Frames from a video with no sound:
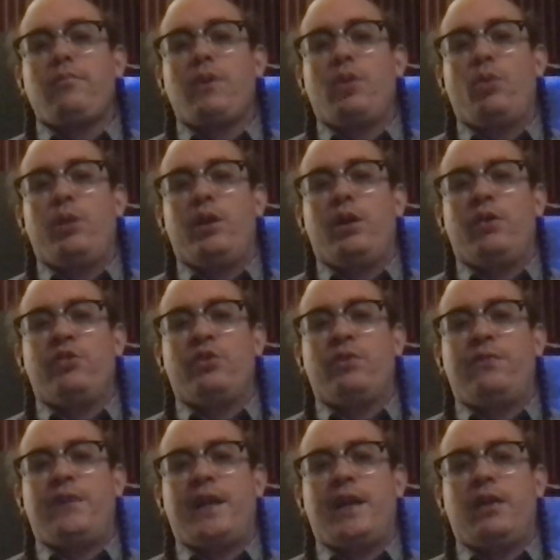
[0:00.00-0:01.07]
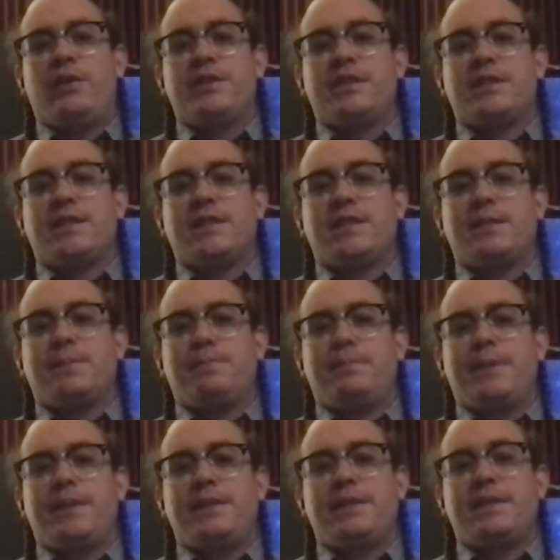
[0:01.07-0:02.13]
We also file
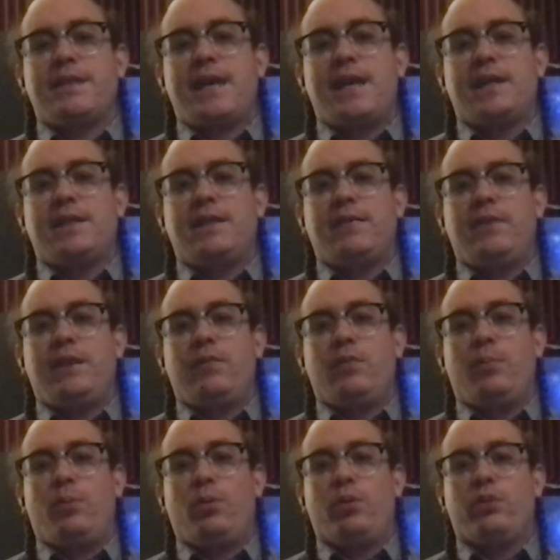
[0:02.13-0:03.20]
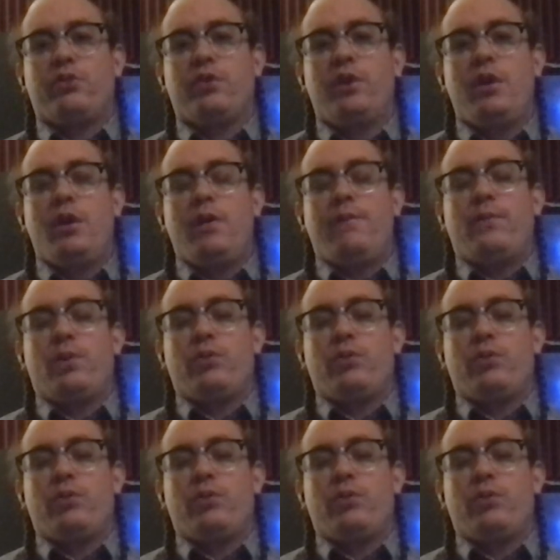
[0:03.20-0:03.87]
suspicious activity reports for